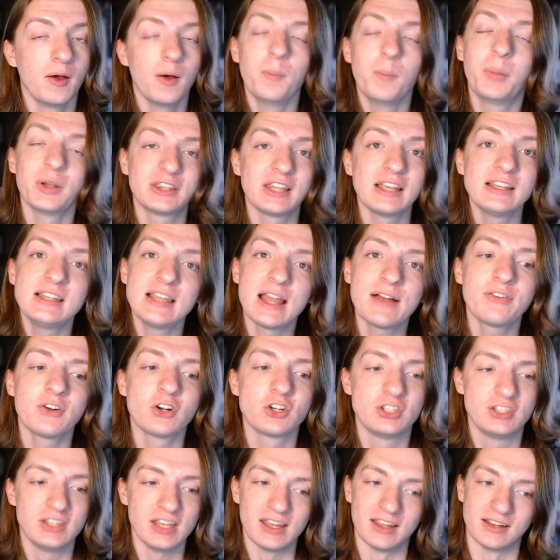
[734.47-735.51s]
But they never
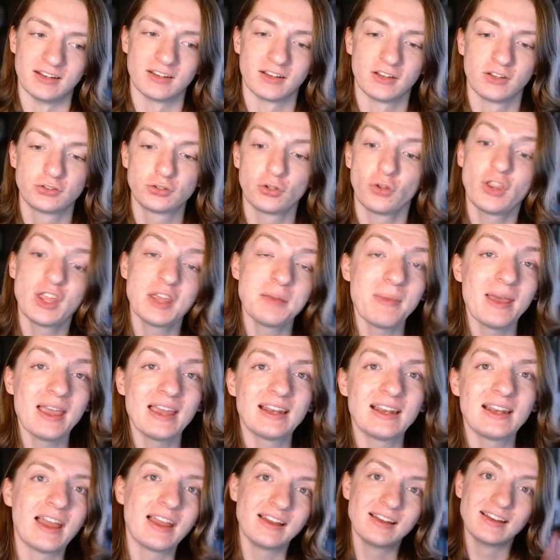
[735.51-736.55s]
did, so they
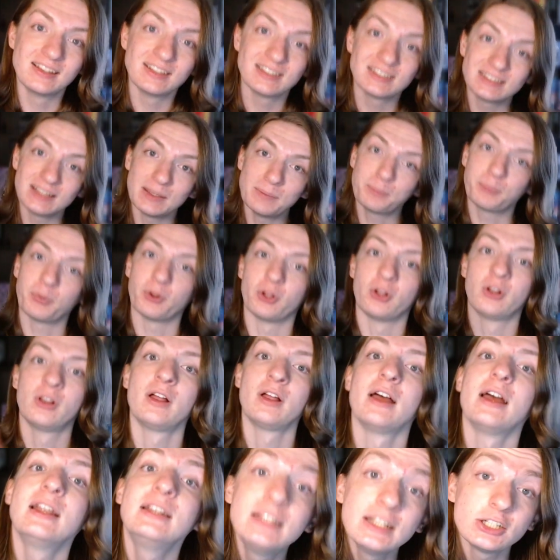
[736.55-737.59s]
made a simple
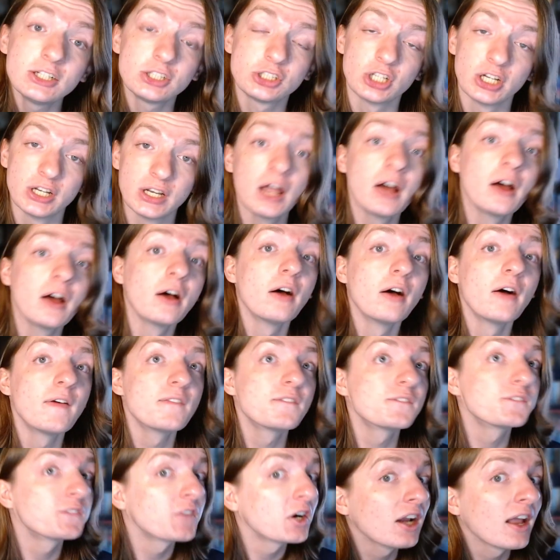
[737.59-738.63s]
addition
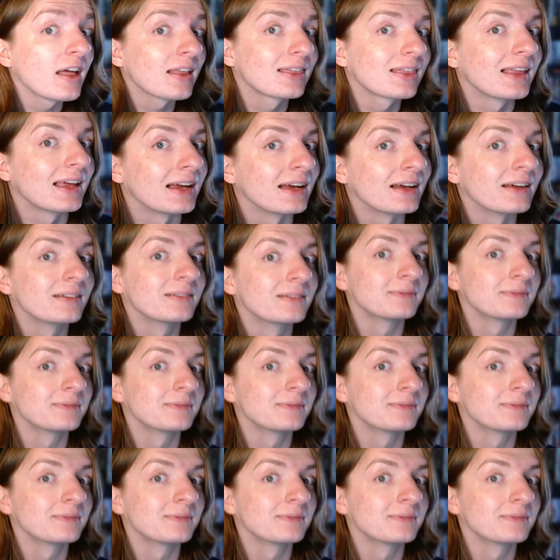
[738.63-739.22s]
for nothing.